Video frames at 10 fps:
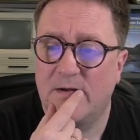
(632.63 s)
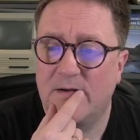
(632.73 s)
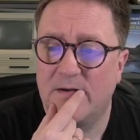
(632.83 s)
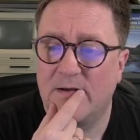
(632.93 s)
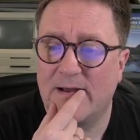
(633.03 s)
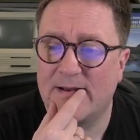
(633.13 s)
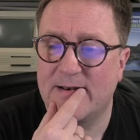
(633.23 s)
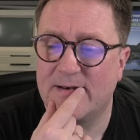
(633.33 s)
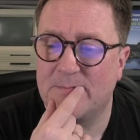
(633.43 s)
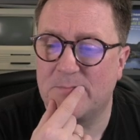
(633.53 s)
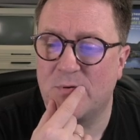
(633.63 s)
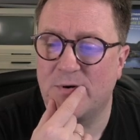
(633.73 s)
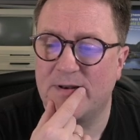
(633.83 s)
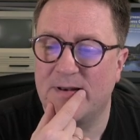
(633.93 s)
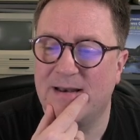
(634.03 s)
I can
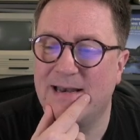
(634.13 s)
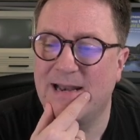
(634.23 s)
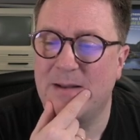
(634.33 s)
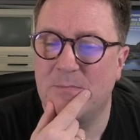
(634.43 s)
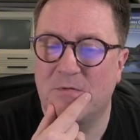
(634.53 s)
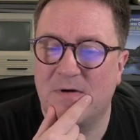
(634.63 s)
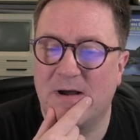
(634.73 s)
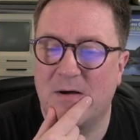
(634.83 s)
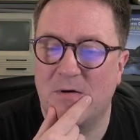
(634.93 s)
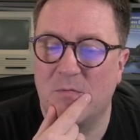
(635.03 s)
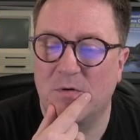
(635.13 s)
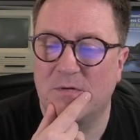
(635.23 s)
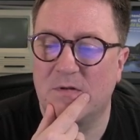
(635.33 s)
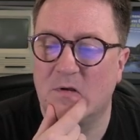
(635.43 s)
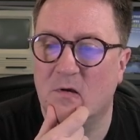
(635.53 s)
put in the name of how I
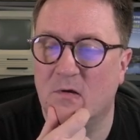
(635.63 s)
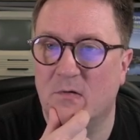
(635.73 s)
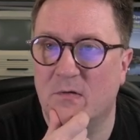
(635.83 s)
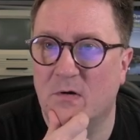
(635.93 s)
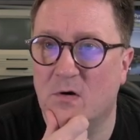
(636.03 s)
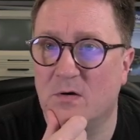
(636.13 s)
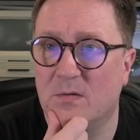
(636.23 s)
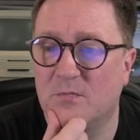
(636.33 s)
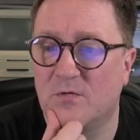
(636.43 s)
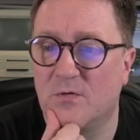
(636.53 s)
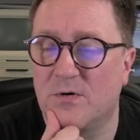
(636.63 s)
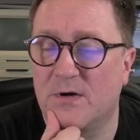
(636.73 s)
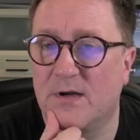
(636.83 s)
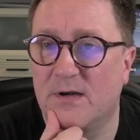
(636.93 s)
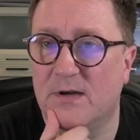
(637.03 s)
want the column to look
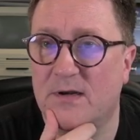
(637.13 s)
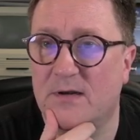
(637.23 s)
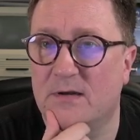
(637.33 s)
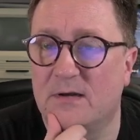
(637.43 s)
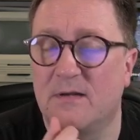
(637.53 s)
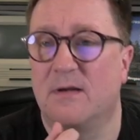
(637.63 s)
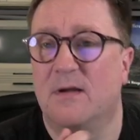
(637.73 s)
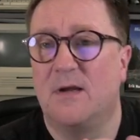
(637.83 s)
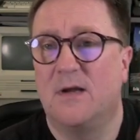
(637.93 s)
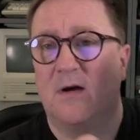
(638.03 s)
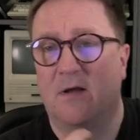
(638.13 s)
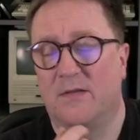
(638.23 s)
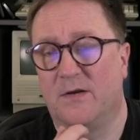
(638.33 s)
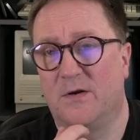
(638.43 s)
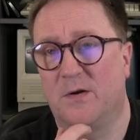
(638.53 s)
in on
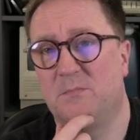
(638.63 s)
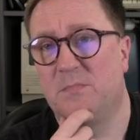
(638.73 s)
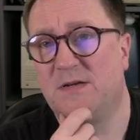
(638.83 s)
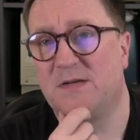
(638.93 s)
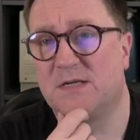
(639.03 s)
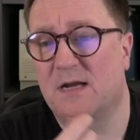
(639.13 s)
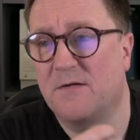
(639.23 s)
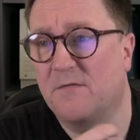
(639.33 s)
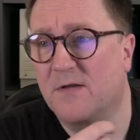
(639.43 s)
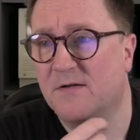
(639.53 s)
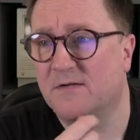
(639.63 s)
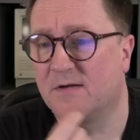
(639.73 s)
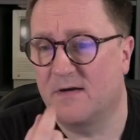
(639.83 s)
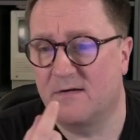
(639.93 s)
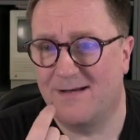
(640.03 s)
the non-BC side of things,
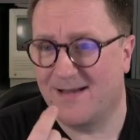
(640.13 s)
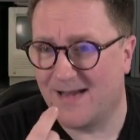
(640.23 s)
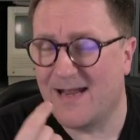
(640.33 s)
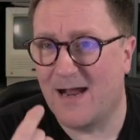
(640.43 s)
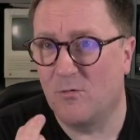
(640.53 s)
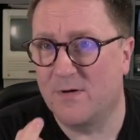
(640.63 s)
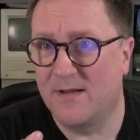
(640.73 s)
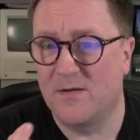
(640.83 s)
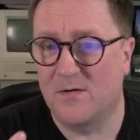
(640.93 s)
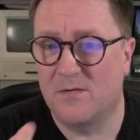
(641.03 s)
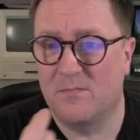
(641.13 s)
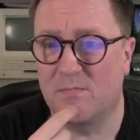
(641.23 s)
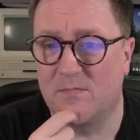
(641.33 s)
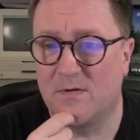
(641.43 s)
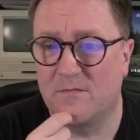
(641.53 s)
and then I'll get the
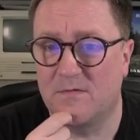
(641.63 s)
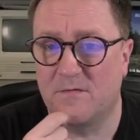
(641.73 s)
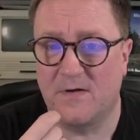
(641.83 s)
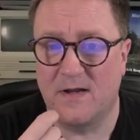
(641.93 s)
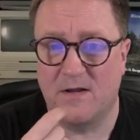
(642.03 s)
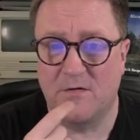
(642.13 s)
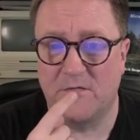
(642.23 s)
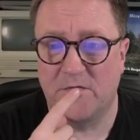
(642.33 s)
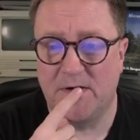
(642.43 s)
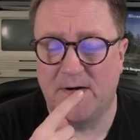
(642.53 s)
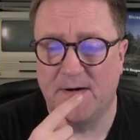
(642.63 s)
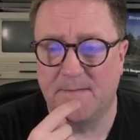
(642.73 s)
file out of here.